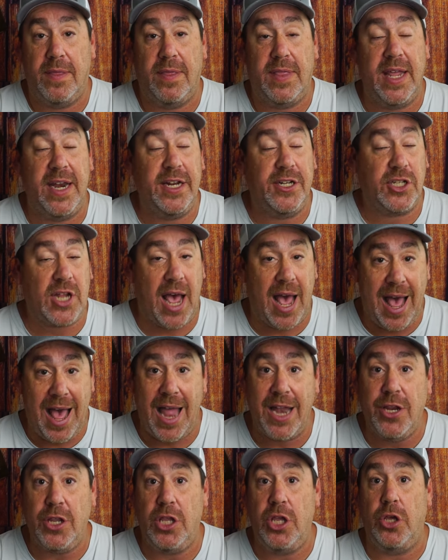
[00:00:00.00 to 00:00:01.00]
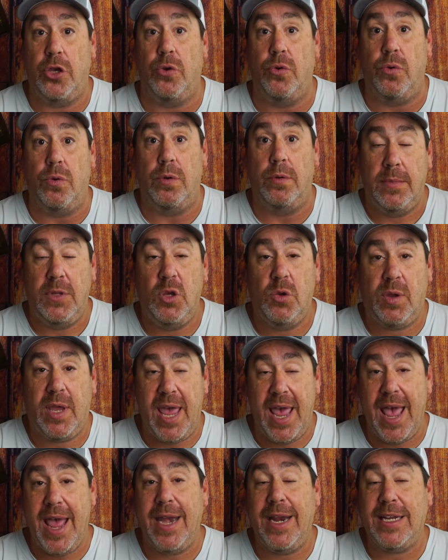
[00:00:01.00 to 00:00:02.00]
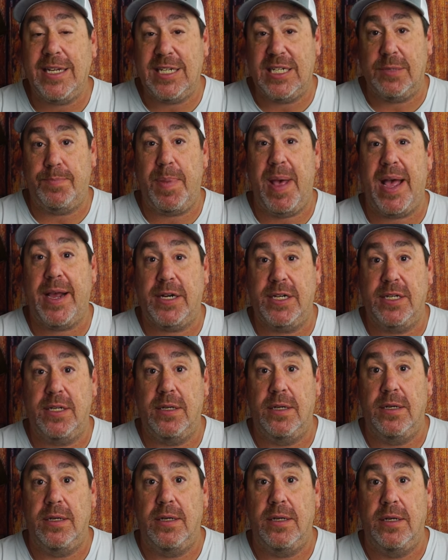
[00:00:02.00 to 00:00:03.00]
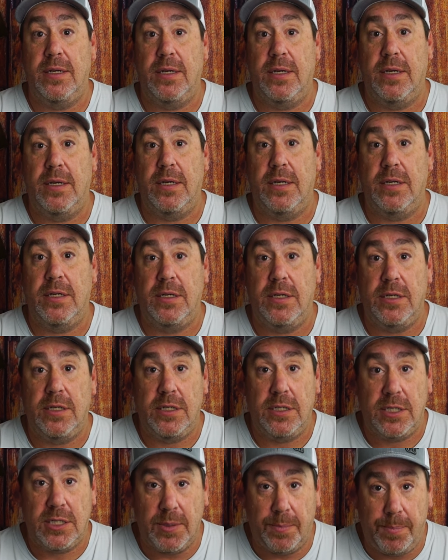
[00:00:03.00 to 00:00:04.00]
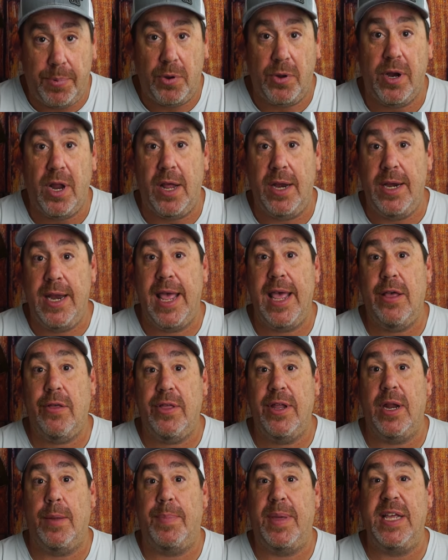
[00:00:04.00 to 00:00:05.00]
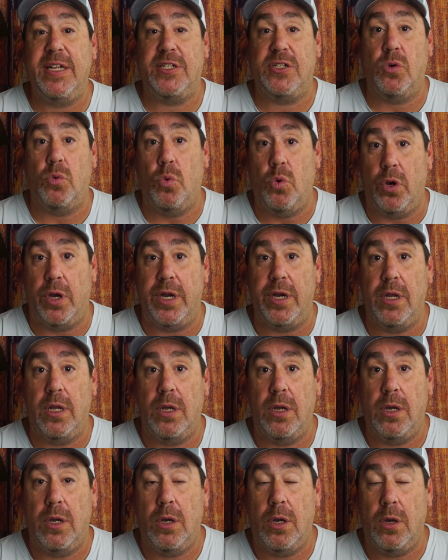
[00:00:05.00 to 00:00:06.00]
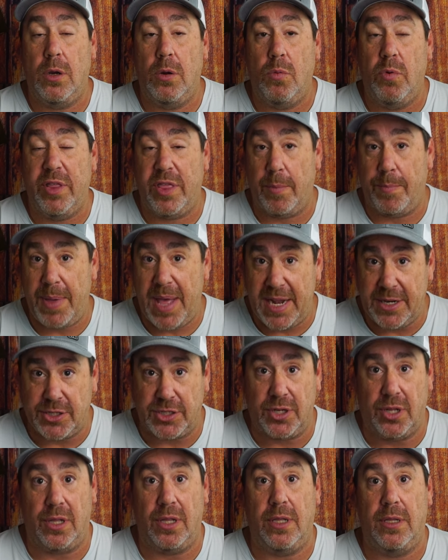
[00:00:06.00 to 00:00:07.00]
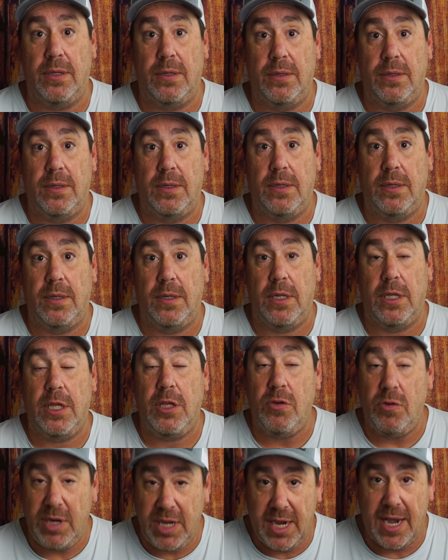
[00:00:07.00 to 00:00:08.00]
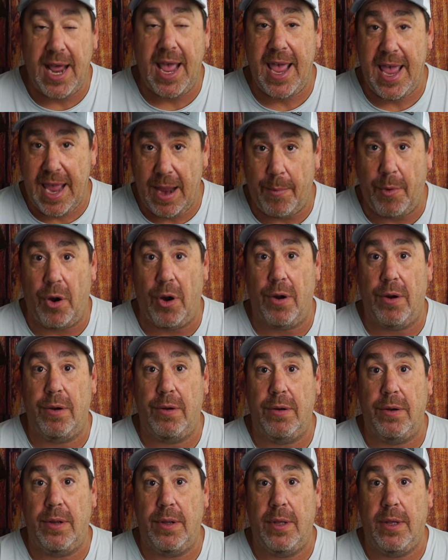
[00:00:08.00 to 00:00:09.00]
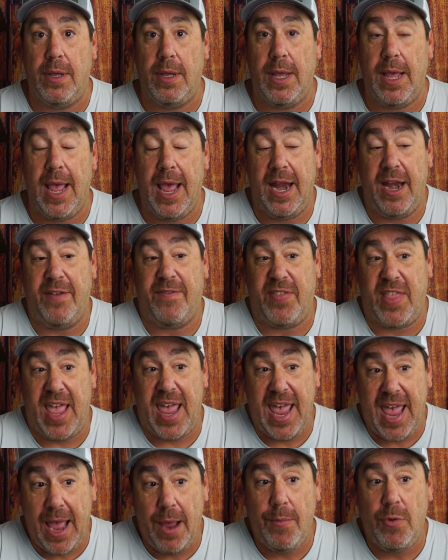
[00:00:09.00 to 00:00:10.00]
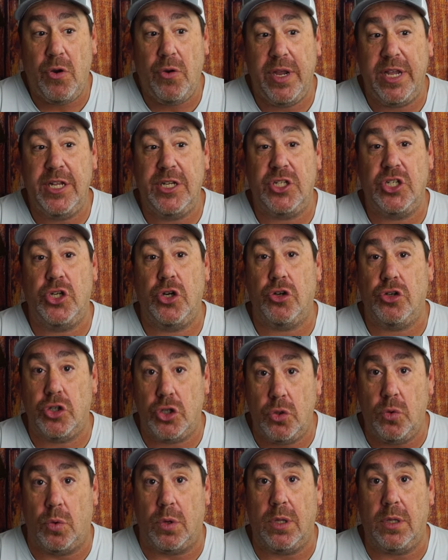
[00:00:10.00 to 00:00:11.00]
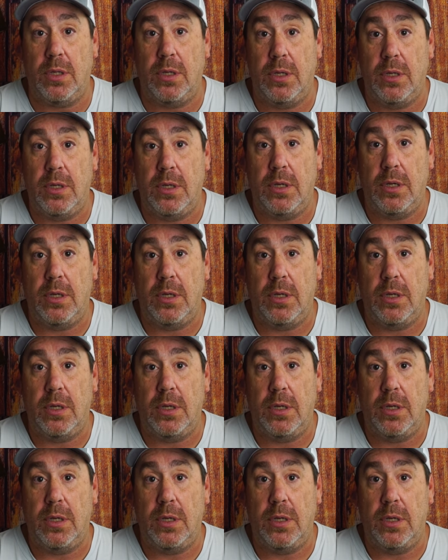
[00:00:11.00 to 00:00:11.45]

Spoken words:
then it's on you. You can't expect to put a nail in a piece of wood with a pencil. You need a hammer. And if the hammer is your tool,